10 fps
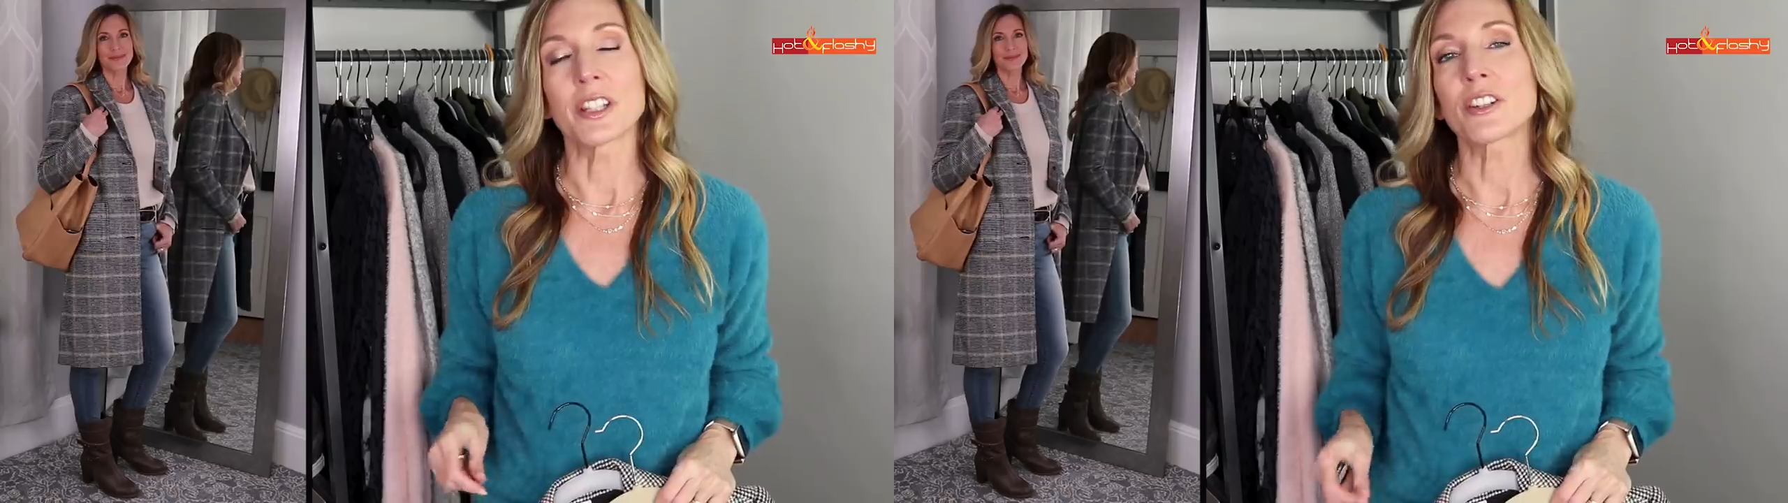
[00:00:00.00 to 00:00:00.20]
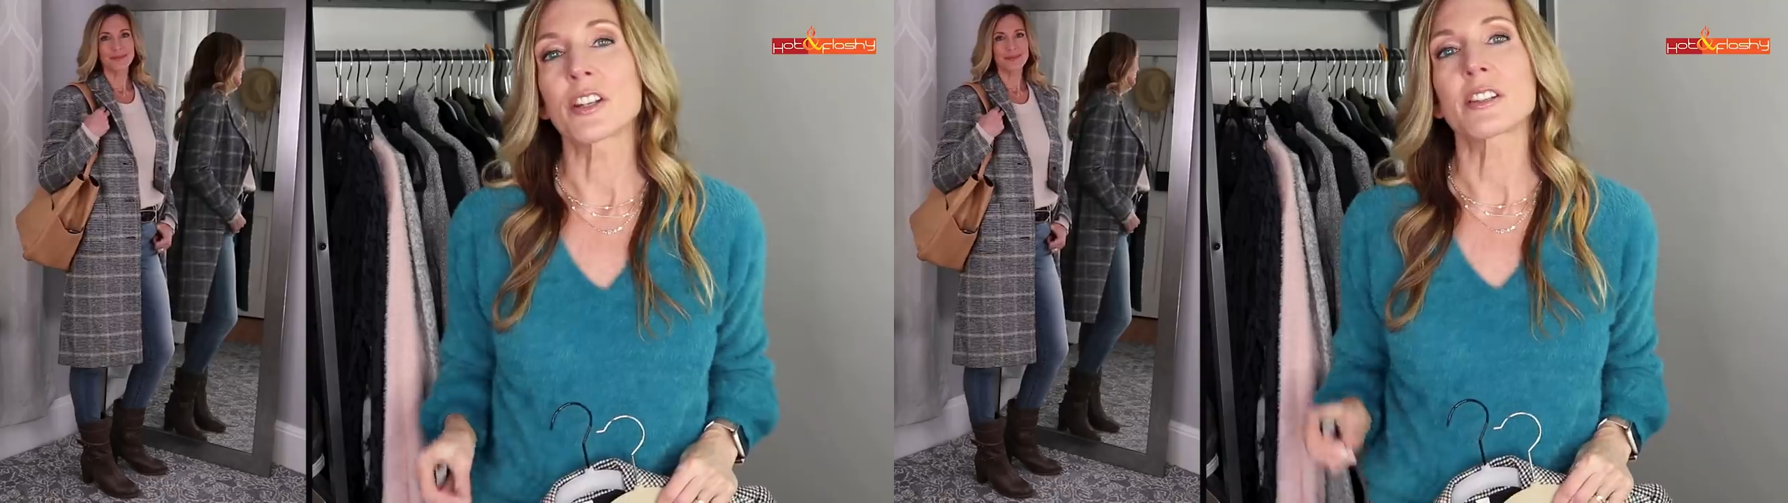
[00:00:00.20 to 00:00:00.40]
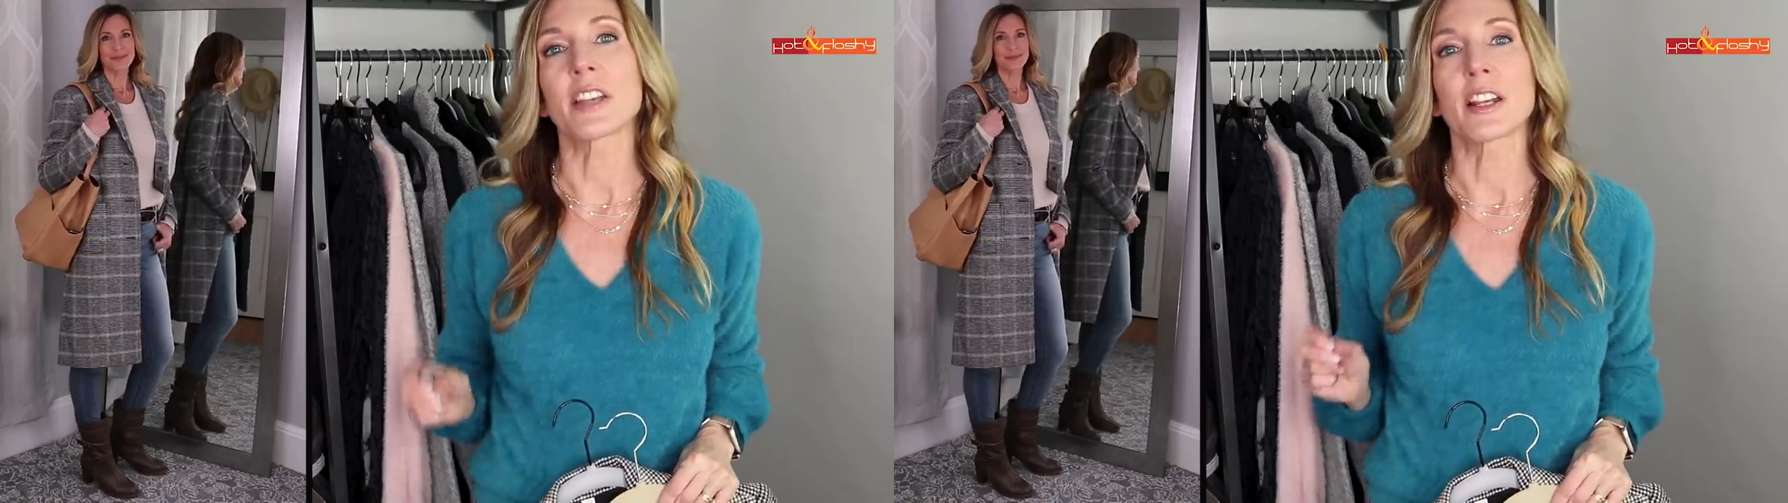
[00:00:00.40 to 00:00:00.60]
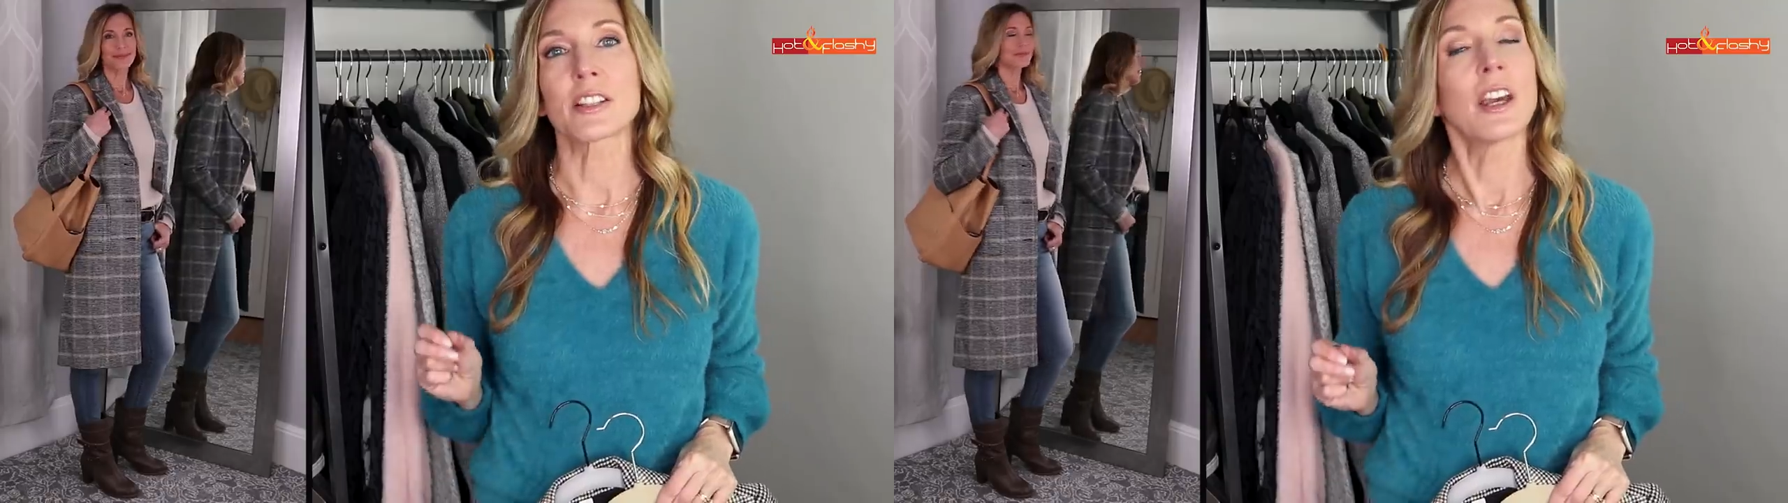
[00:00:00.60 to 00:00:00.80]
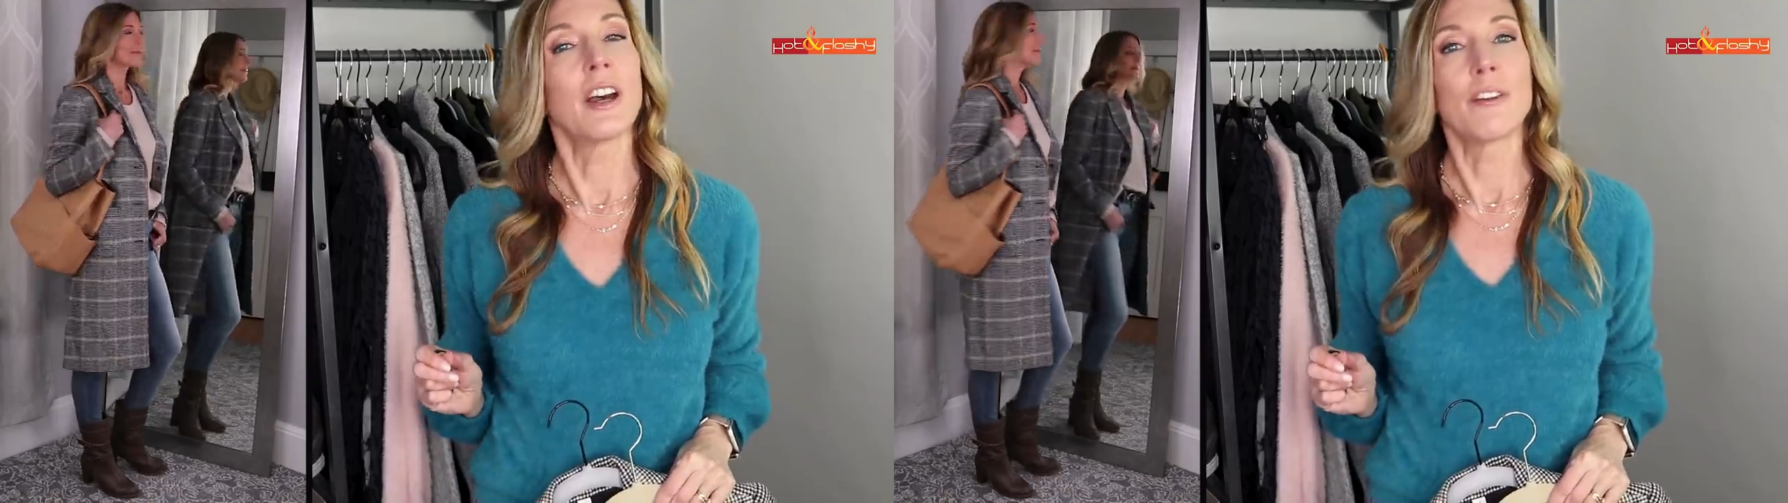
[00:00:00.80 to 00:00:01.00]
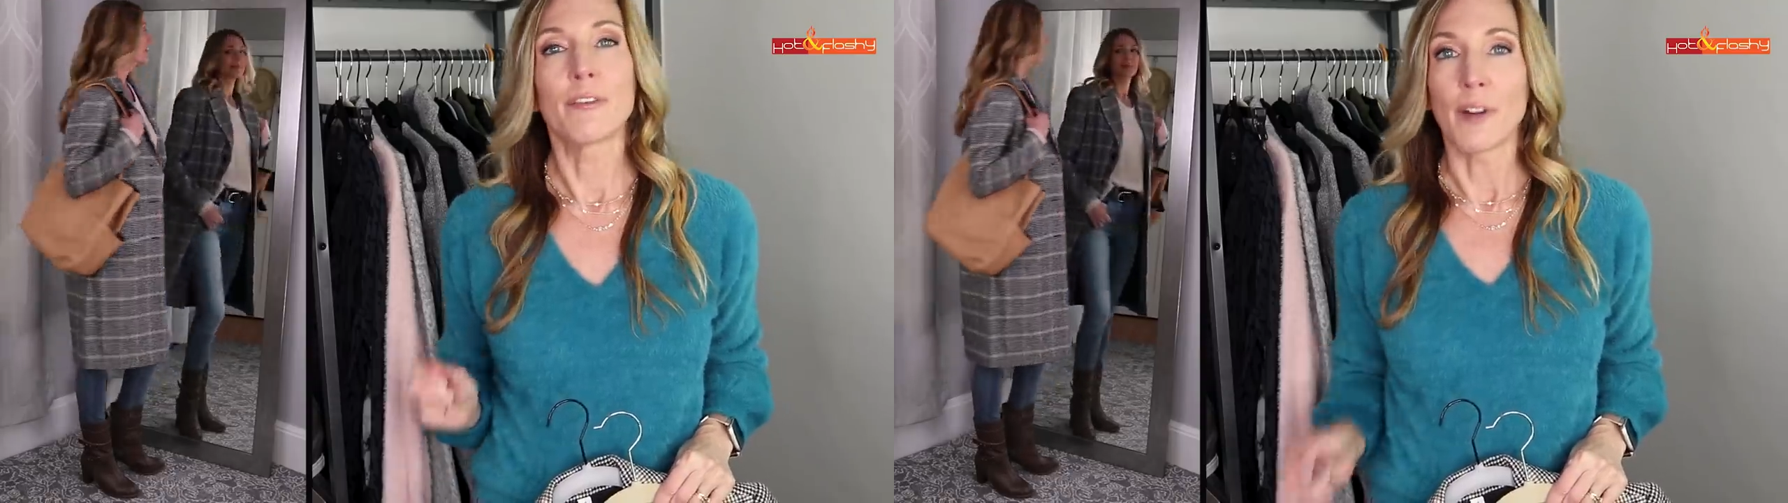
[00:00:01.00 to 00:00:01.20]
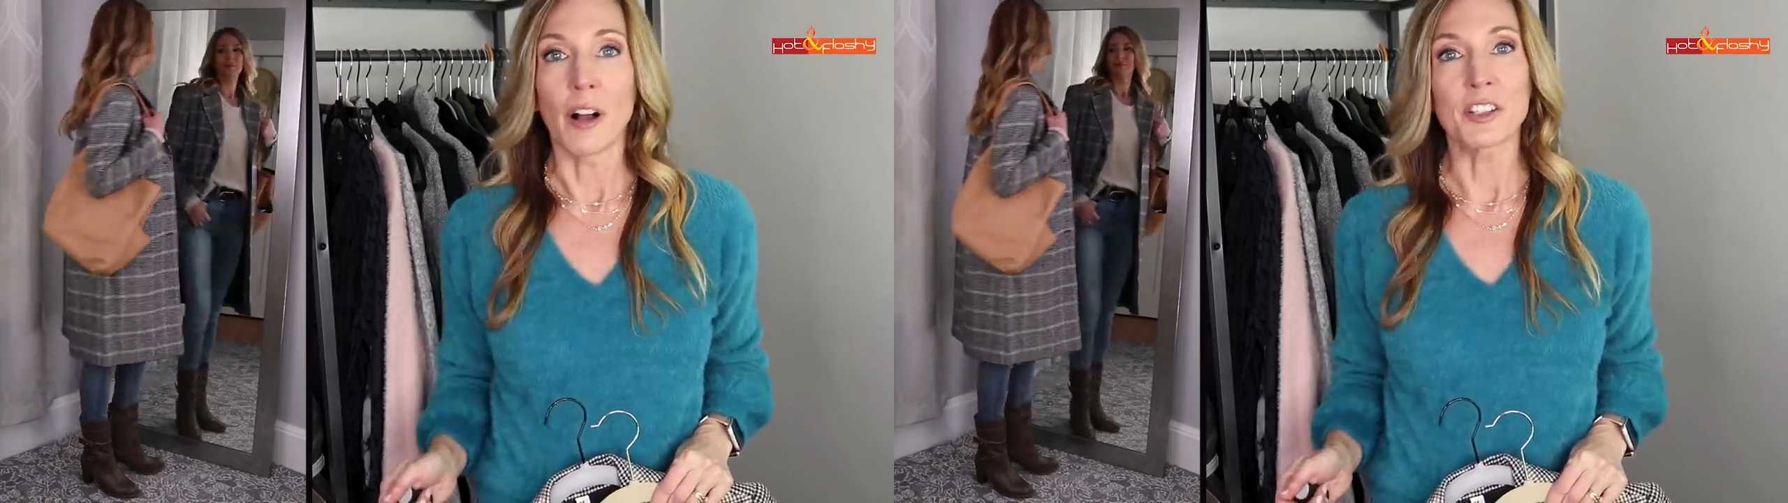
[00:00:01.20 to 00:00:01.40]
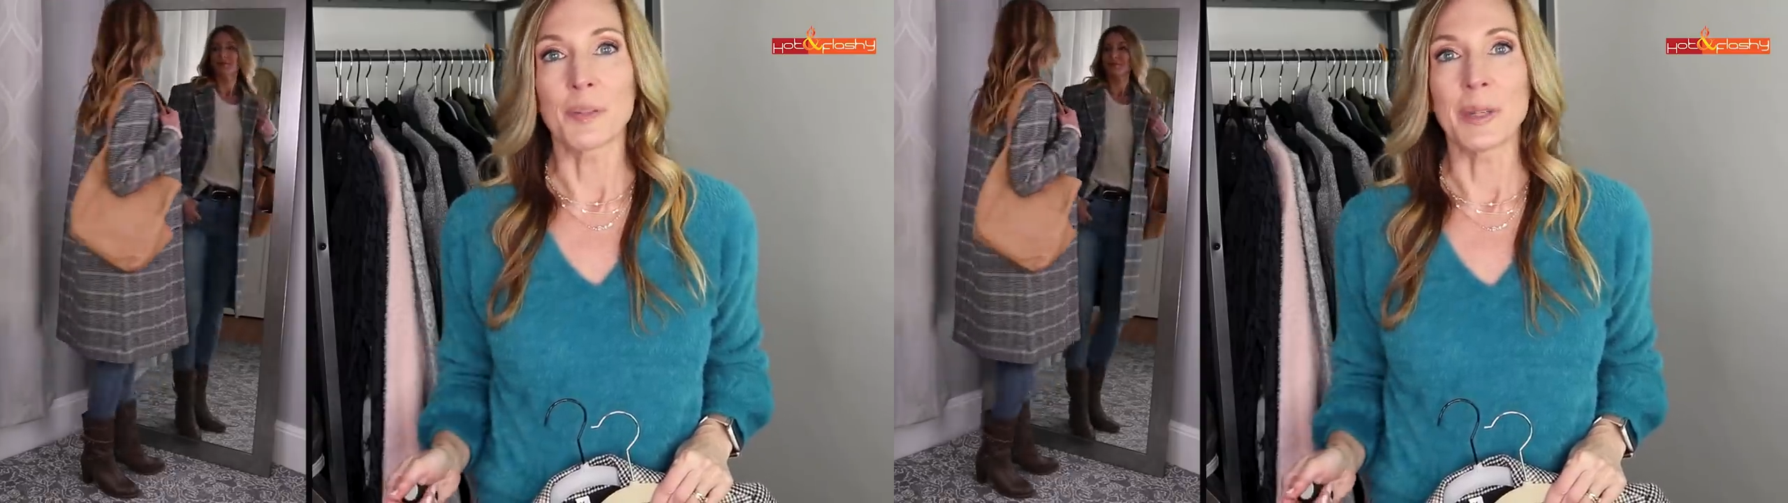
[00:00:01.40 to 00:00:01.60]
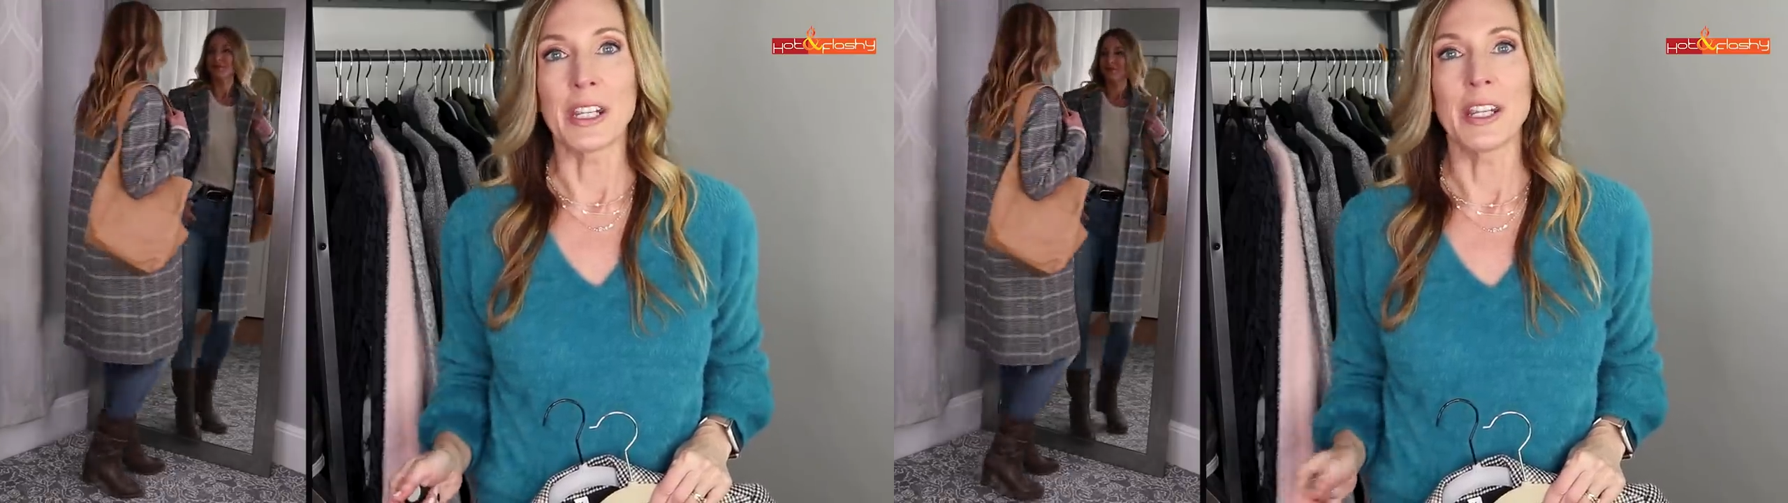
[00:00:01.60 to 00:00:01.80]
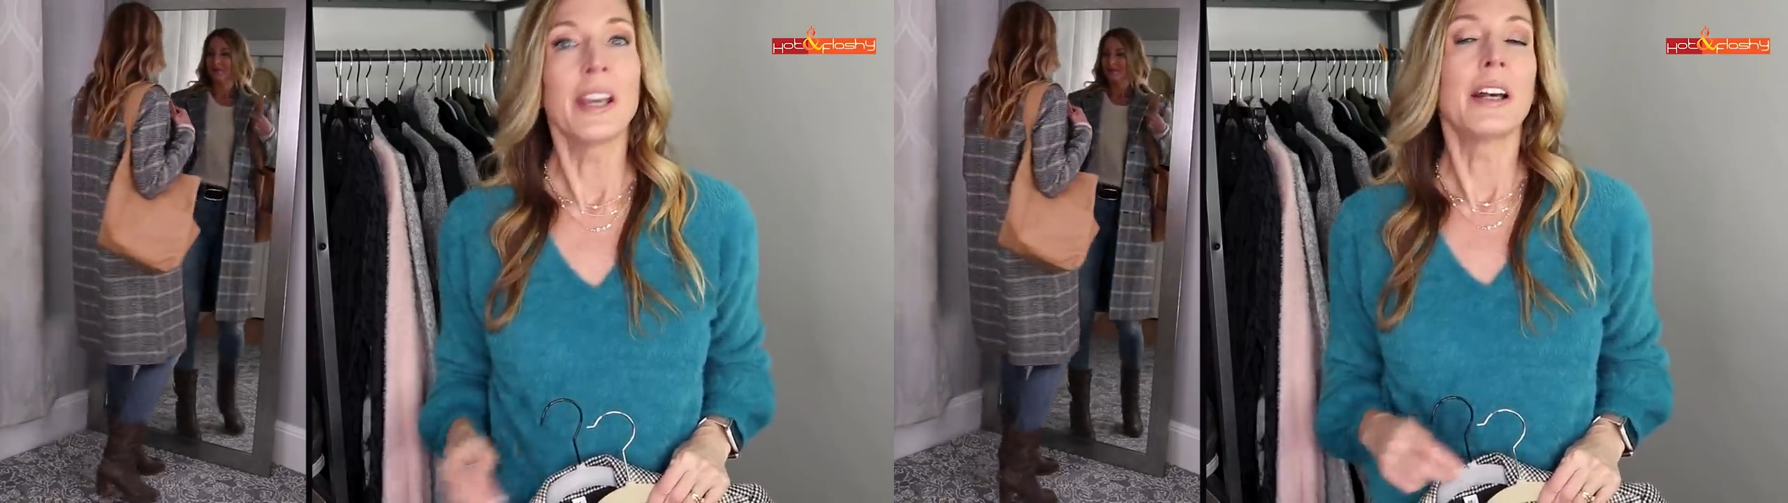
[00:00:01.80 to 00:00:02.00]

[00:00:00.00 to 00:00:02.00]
This just says fall to me.